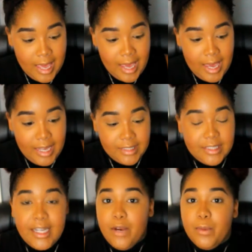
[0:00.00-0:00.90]
And
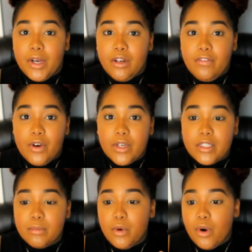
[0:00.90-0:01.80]
today we're going to
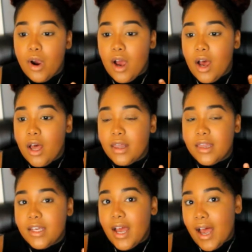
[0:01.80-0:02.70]
focus more on
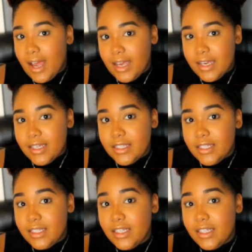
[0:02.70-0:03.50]
the eyes.